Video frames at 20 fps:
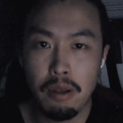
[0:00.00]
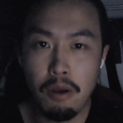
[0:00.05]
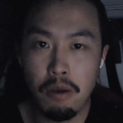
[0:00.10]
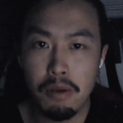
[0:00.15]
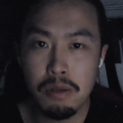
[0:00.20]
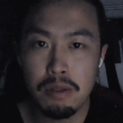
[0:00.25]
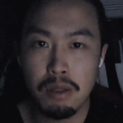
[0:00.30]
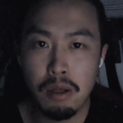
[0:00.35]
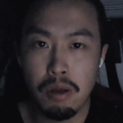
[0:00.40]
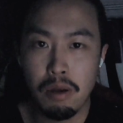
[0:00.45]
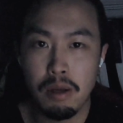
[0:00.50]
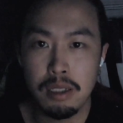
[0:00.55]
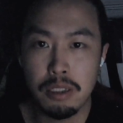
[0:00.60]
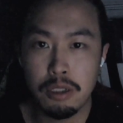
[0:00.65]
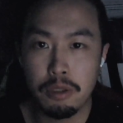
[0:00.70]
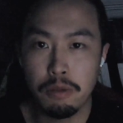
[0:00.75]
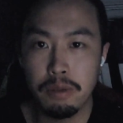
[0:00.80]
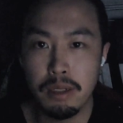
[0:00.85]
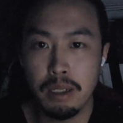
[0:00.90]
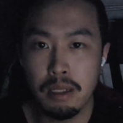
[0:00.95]
also
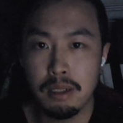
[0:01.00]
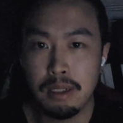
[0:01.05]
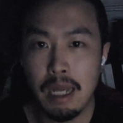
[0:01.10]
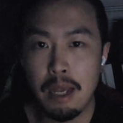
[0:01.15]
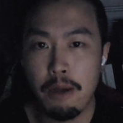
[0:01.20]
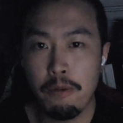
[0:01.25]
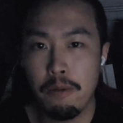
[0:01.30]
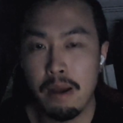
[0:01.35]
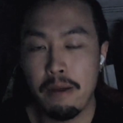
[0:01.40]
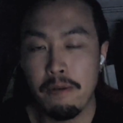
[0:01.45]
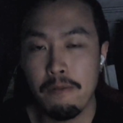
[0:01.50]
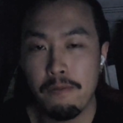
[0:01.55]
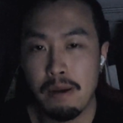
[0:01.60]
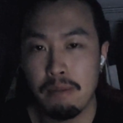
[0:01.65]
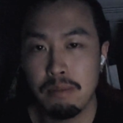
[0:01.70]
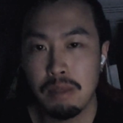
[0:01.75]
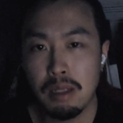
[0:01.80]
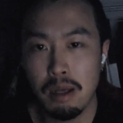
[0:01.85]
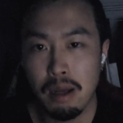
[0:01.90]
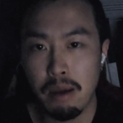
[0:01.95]
excluded Taiwan
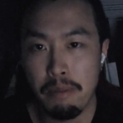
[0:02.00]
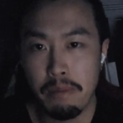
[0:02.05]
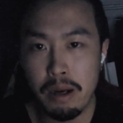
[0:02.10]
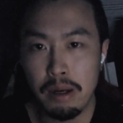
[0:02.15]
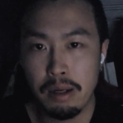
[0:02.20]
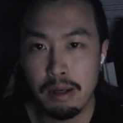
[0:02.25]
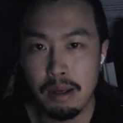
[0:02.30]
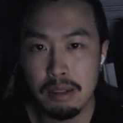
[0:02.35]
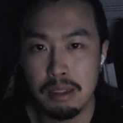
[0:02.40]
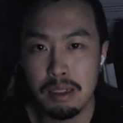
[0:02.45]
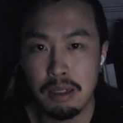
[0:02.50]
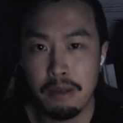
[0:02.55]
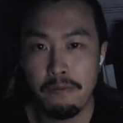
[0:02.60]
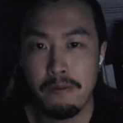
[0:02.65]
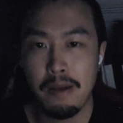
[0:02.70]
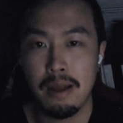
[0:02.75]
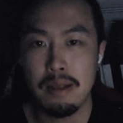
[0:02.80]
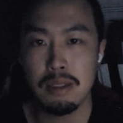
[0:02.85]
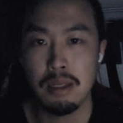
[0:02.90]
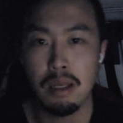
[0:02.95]
from the Americans'
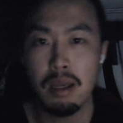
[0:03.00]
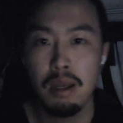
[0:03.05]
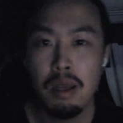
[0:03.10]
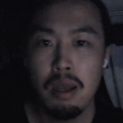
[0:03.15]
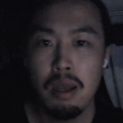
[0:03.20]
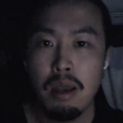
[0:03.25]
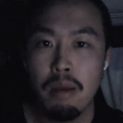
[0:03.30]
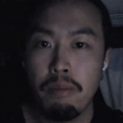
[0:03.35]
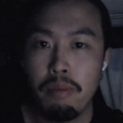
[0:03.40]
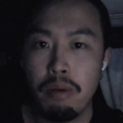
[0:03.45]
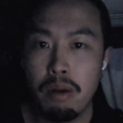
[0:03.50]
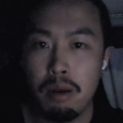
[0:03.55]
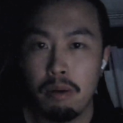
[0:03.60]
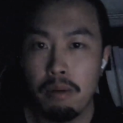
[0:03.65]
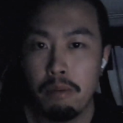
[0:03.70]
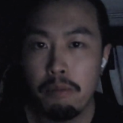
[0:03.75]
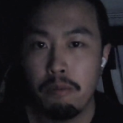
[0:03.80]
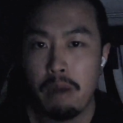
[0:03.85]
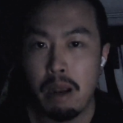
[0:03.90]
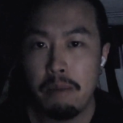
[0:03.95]
defense
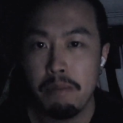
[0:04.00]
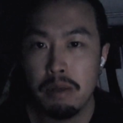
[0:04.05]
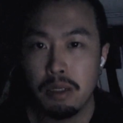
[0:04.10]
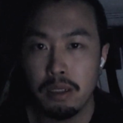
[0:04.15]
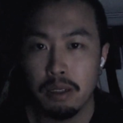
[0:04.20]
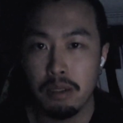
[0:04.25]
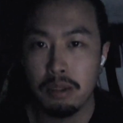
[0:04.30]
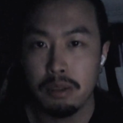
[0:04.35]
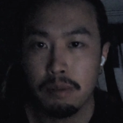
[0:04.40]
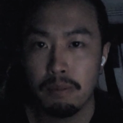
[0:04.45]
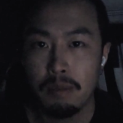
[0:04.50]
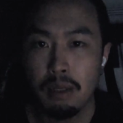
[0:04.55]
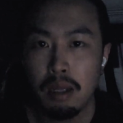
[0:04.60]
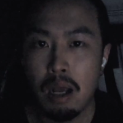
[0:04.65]
parameters.